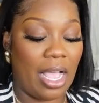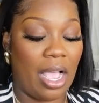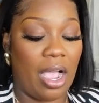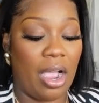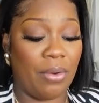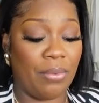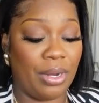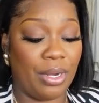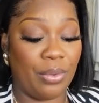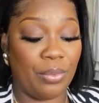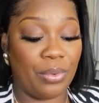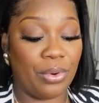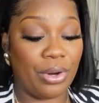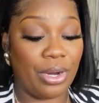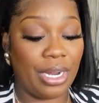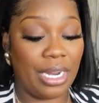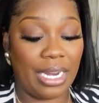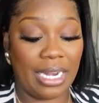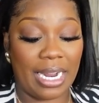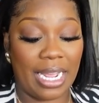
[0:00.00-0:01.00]
I already
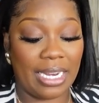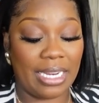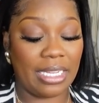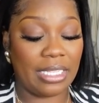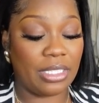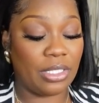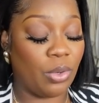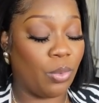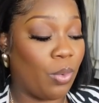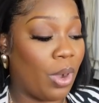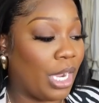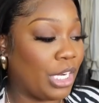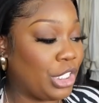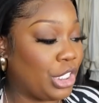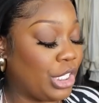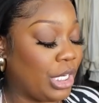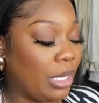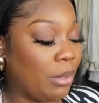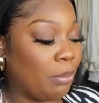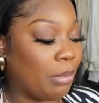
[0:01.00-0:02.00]
wore it and I need to
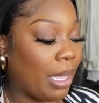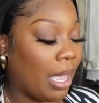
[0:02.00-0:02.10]
wash it.